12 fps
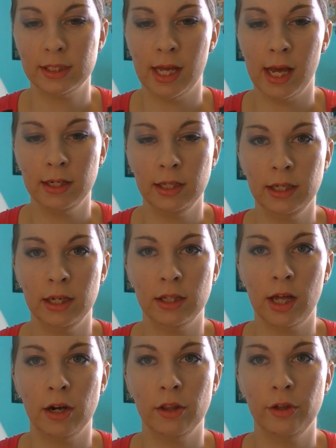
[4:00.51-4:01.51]
sadly, a
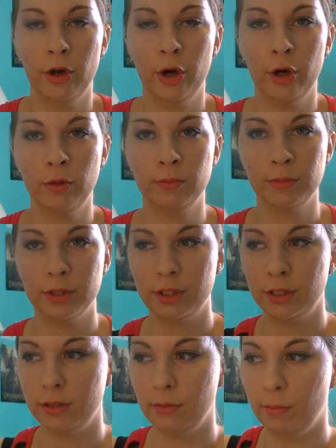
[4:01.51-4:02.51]
lot of the
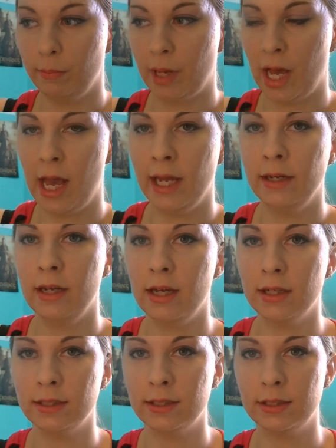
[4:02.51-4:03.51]
homes behind
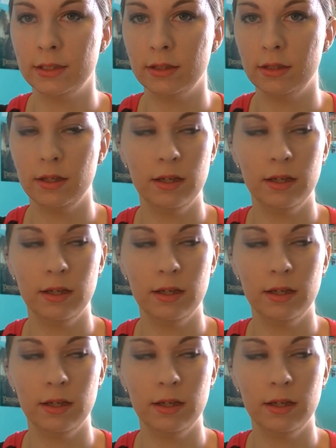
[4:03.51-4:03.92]
us